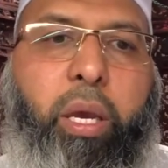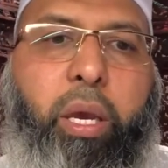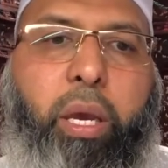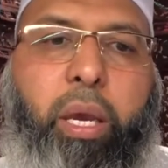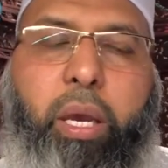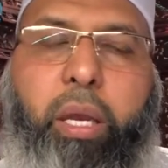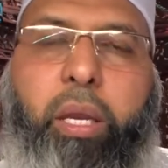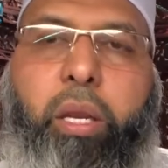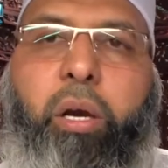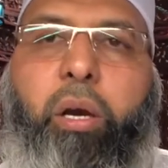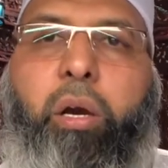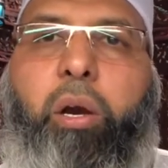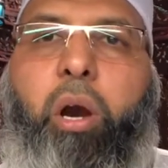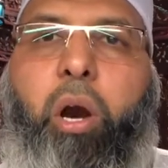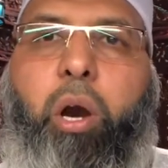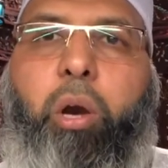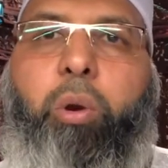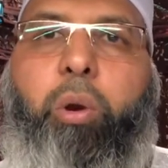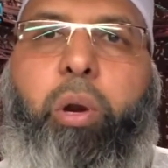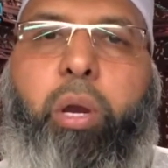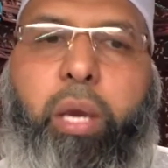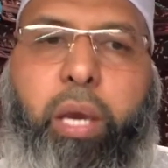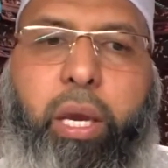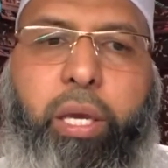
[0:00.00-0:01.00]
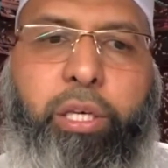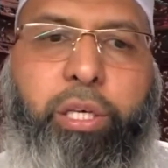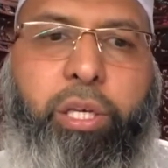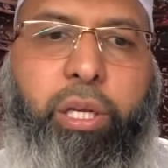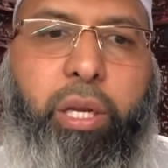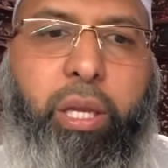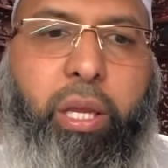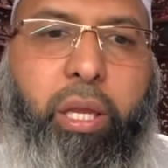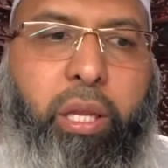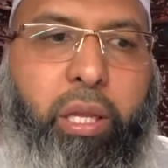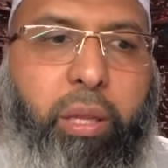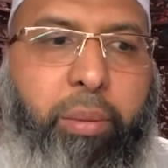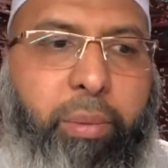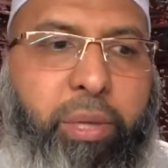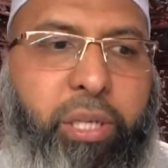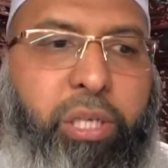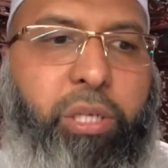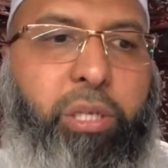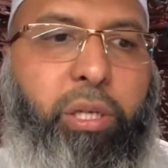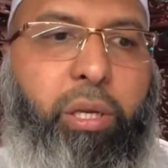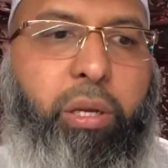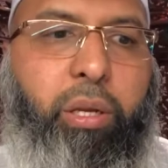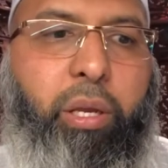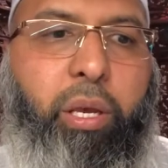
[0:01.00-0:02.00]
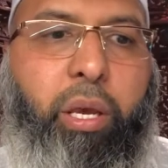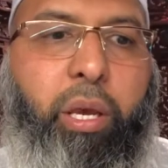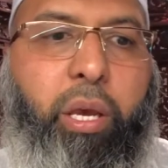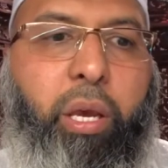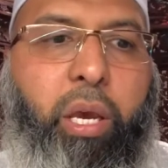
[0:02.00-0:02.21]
in a congregation in the masjid.